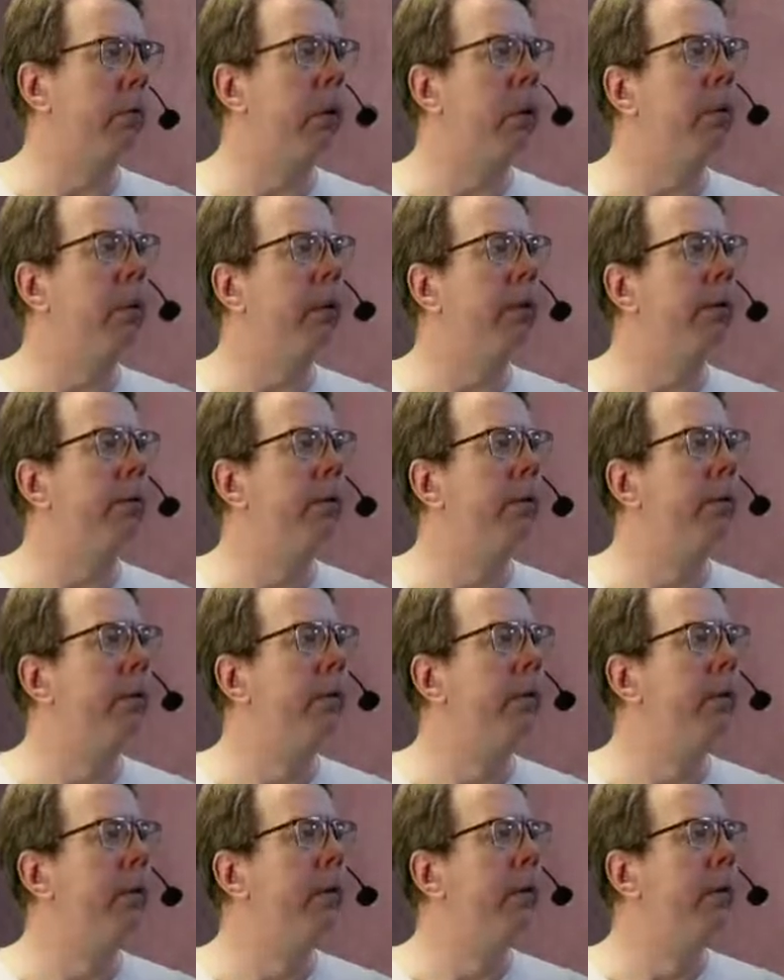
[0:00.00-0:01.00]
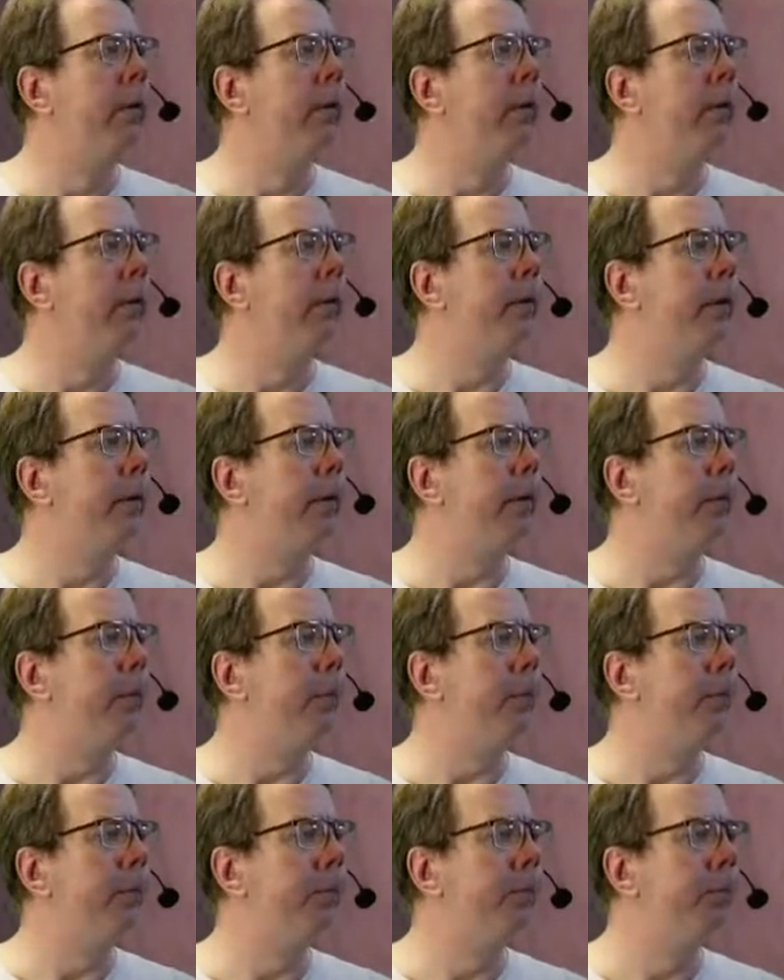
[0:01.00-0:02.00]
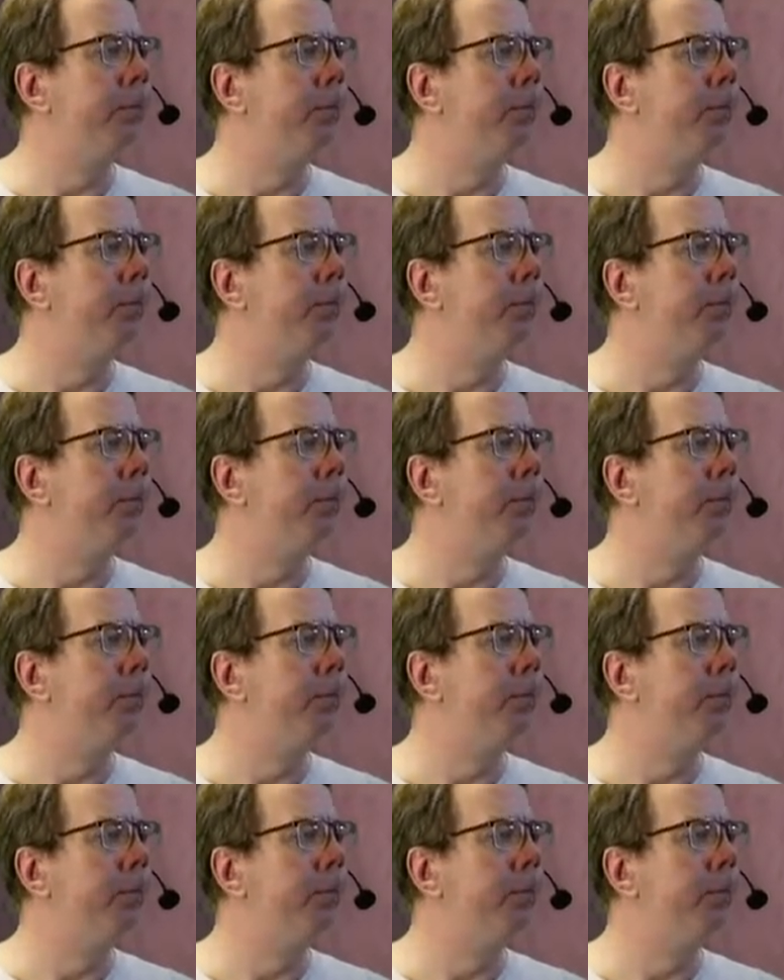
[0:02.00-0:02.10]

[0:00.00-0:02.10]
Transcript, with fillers: over the U.S. So